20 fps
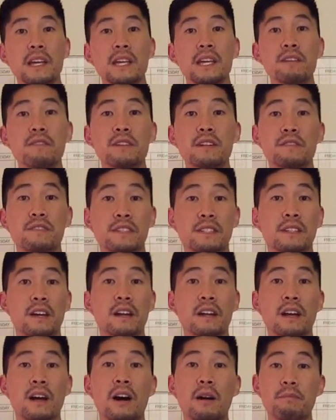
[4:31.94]
Even if it's
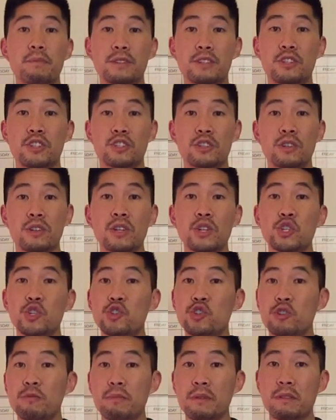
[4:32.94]
not a competition,
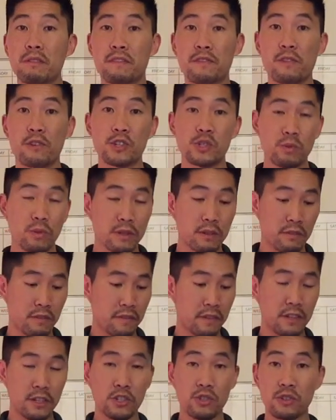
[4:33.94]
you should be the first one to
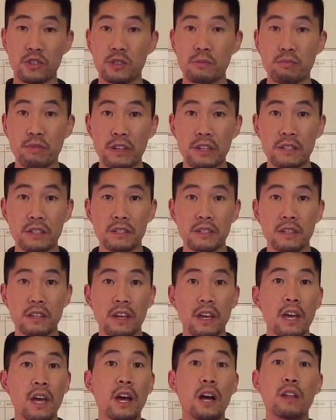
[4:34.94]
finish your sprints,
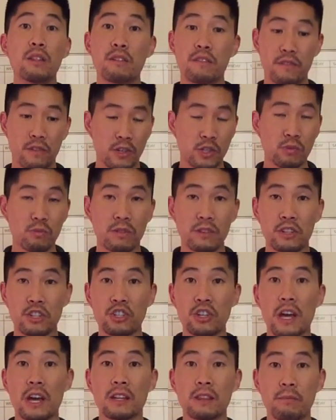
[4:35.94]
the first one to
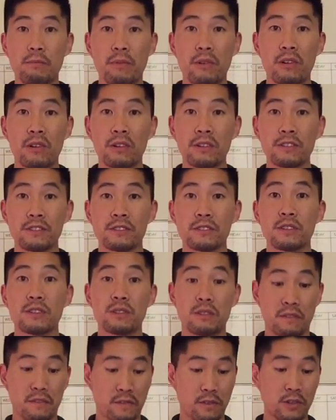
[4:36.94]
shag the balls,
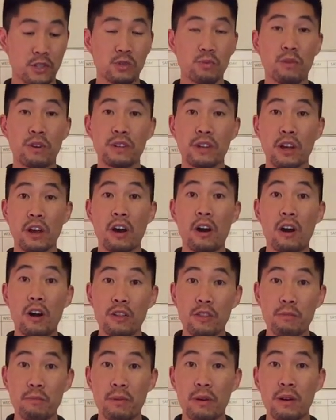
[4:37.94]
the first one to
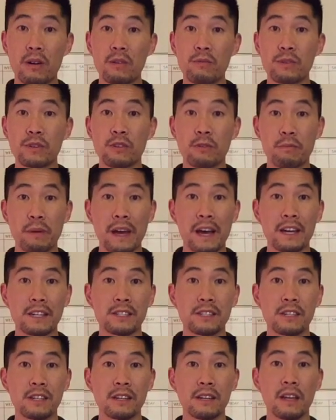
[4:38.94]
call the ball when you're
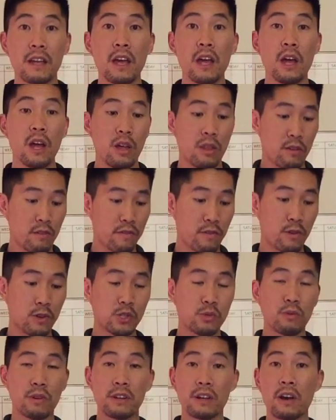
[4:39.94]
passing, the
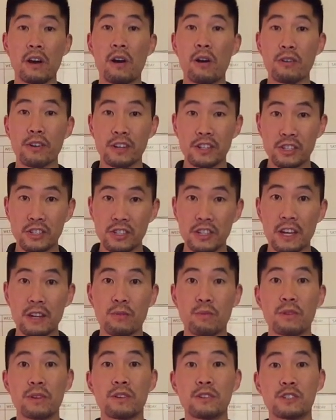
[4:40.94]
first one to call your
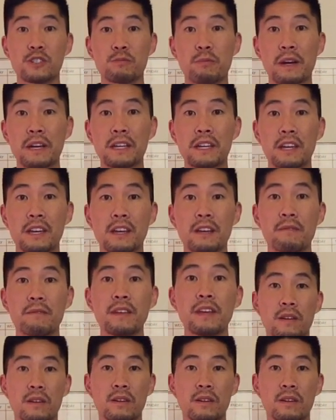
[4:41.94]
set when you're spiking,